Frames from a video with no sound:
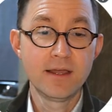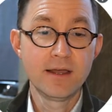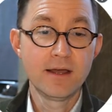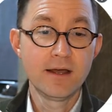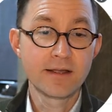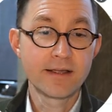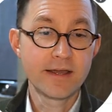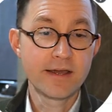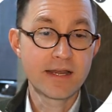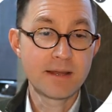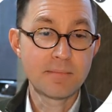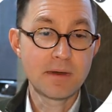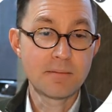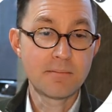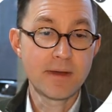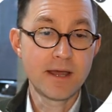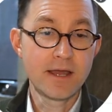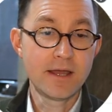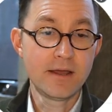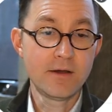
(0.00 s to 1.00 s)
Again, I'm on
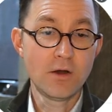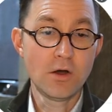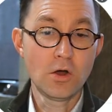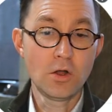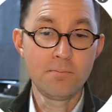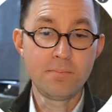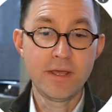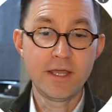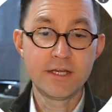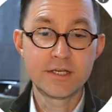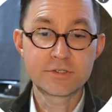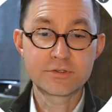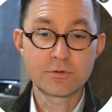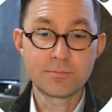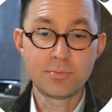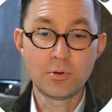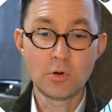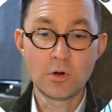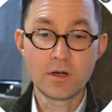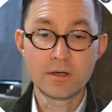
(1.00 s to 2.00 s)
my all pages
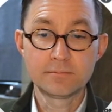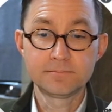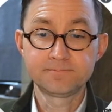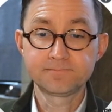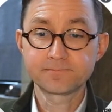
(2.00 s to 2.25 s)
report.